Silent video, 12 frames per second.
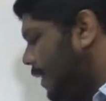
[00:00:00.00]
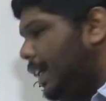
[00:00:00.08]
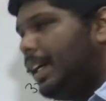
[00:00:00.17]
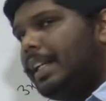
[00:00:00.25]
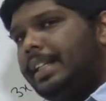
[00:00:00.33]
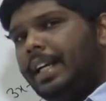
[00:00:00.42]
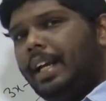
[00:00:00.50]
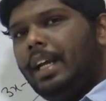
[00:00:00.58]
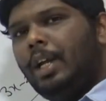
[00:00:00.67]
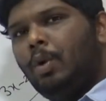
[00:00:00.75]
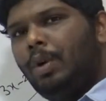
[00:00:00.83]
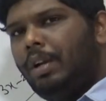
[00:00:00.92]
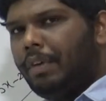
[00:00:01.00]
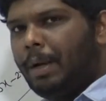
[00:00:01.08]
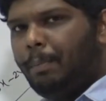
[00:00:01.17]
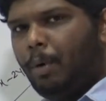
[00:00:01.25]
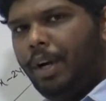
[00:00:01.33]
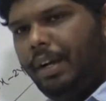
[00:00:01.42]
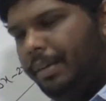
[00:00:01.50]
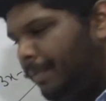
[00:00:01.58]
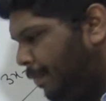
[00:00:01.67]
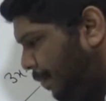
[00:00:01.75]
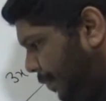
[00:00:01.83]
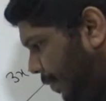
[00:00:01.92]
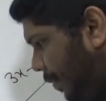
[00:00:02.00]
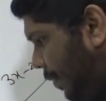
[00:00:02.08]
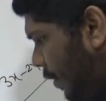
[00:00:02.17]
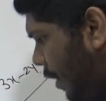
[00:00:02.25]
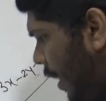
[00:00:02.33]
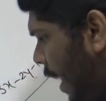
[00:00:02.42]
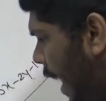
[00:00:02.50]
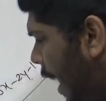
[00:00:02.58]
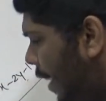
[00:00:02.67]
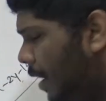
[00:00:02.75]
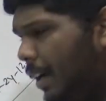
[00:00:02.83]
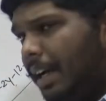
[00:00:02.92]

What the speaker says: intersecting in only one point, and